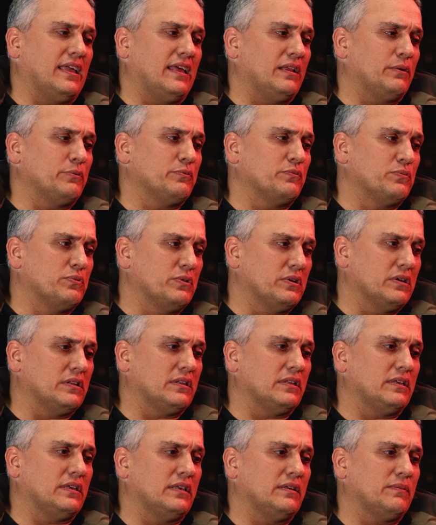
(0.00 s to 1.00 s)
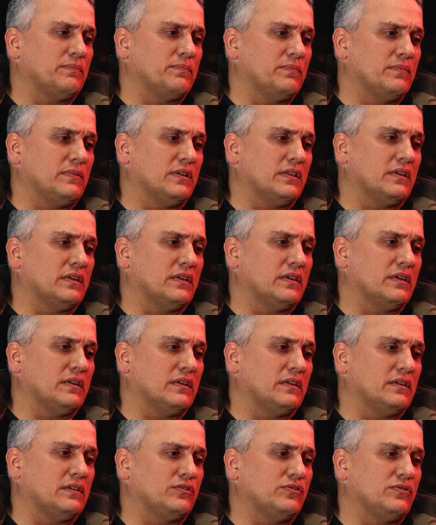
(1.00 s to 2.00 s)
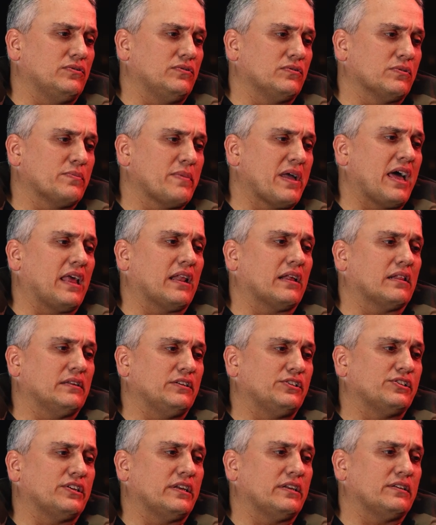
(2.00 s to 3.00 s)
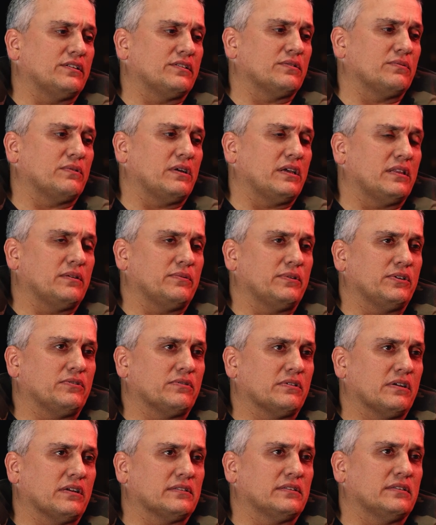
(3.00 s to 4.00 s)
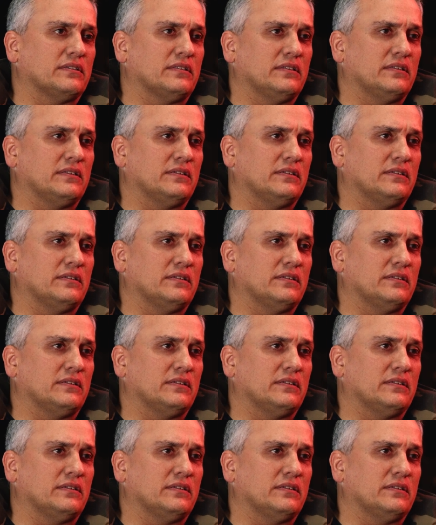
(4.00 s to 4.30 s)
And it really uh, dramatically changed the way that we directed.